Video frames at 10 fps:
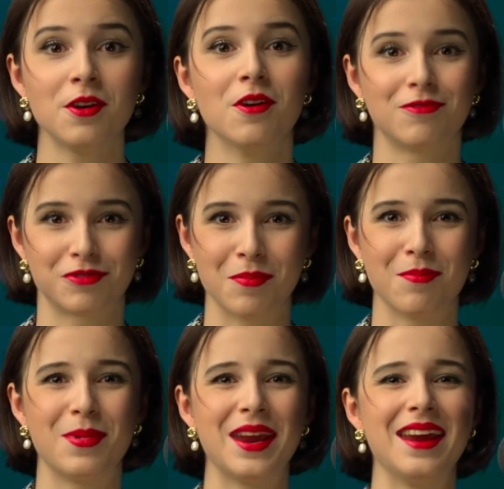from
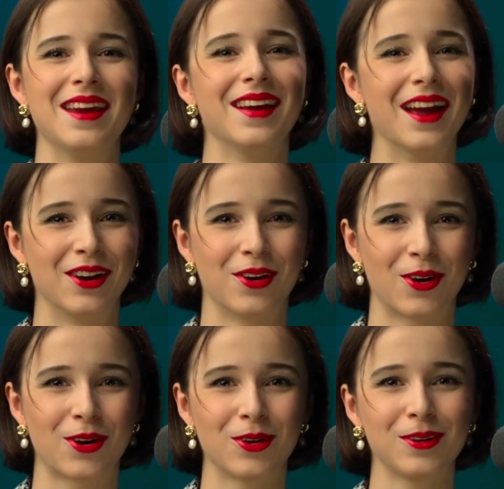being a
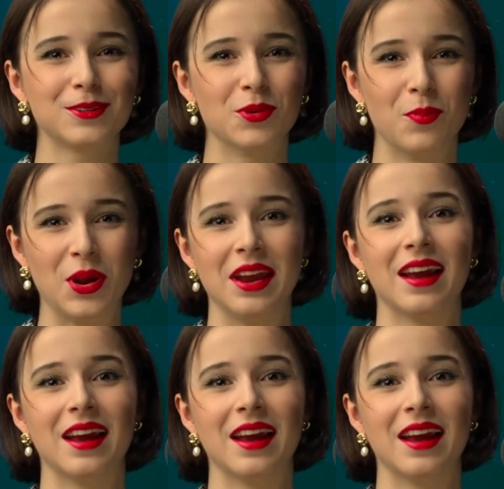girl to being